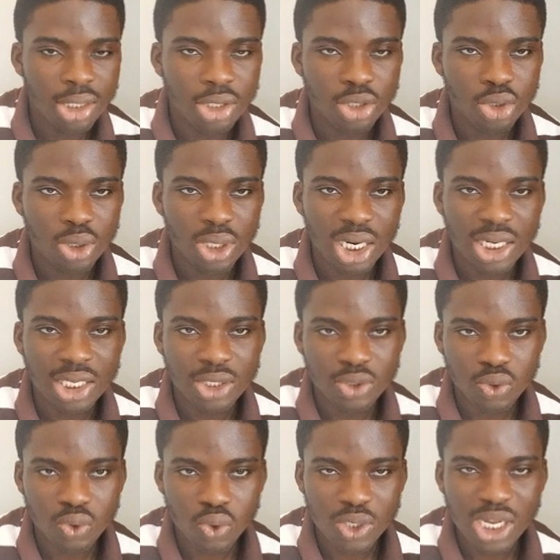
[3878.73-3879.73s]
so that
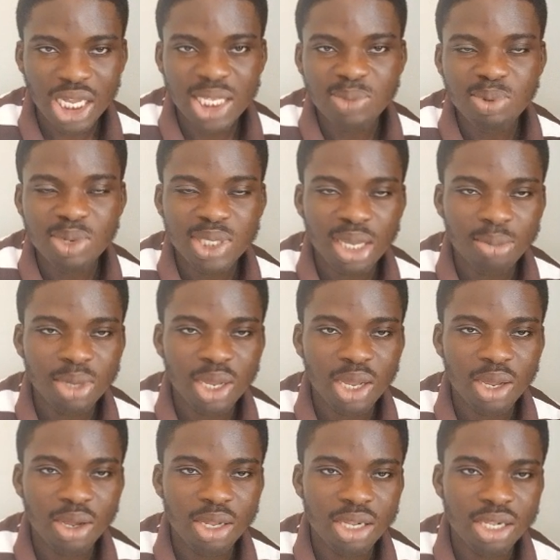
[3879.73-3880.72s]
that speeds up
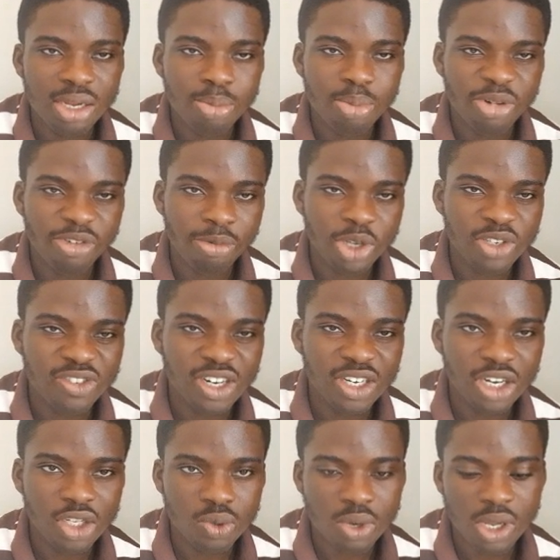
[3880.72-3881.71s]
the performance of the
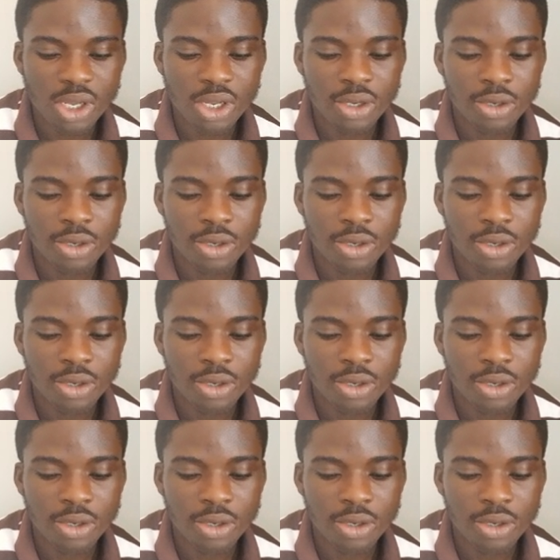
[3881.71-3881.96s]
network.